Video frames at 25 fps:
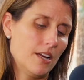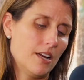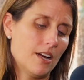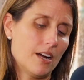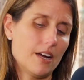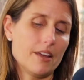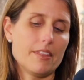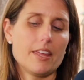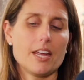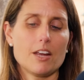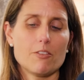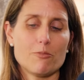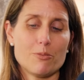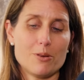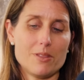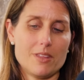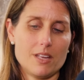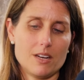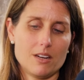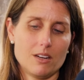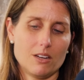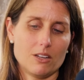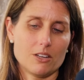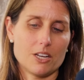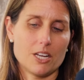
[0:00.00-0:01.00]
I think if we
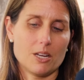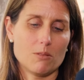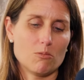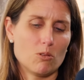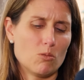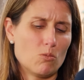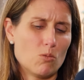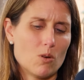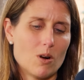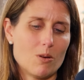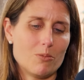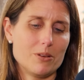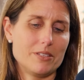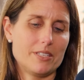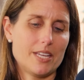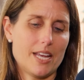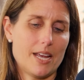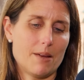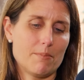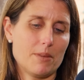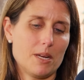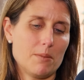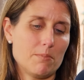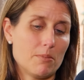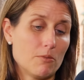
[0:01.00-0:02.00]
then look at, what was
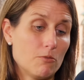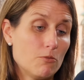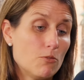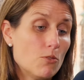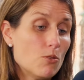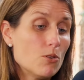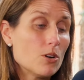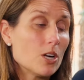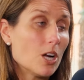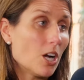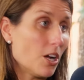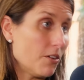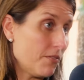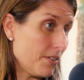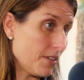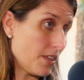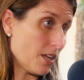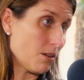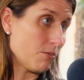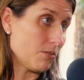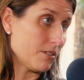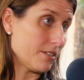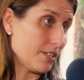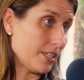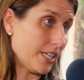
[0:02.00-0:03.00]
happening before COVID
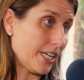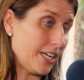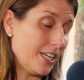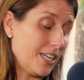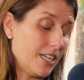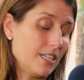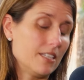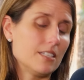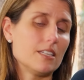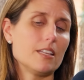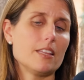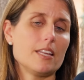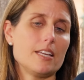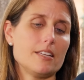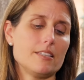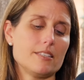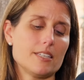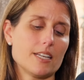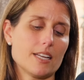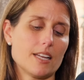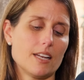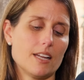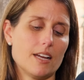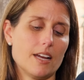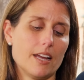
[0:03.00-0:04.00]
that was leading to these
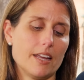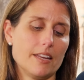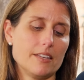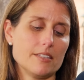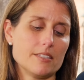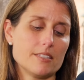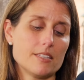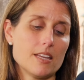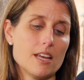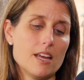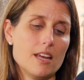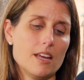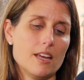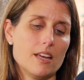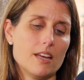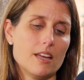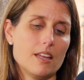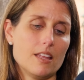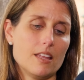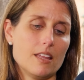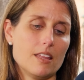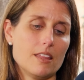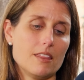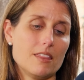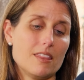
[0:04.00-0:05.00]
declines,
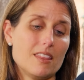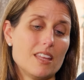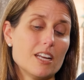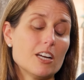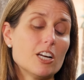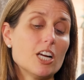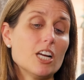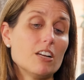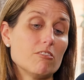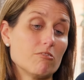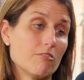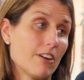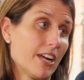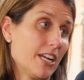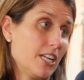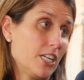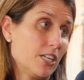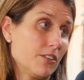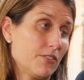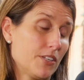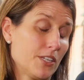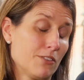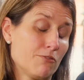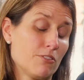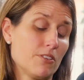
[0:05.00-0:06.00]
there are a range
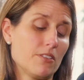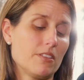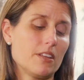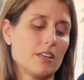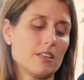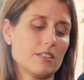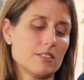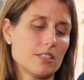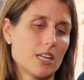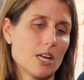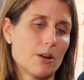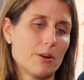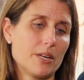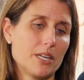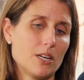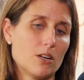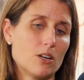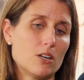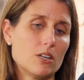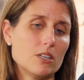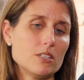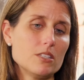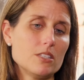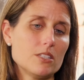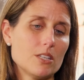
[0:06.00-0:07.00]
of different things going
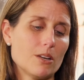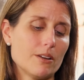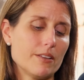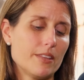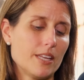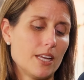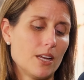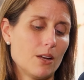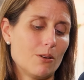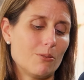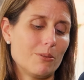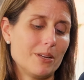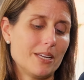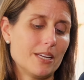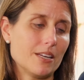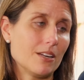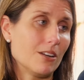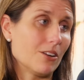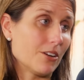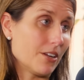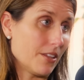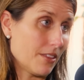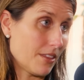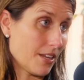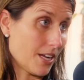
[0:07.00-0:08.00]
on. So I think we can
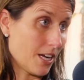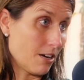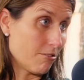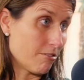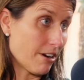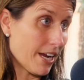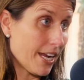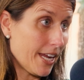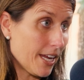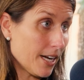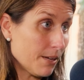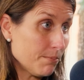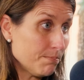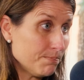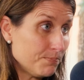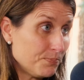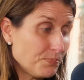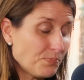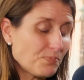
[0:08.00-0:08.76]
look at the curriculum.